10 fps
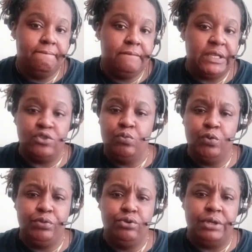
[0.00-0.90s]
There's no
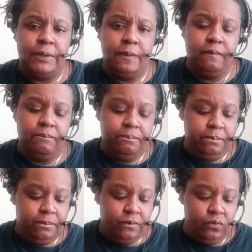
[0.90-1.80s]
more beauty
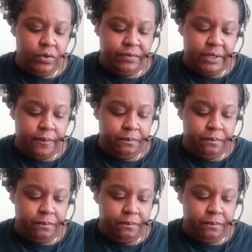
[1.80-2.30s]
with him.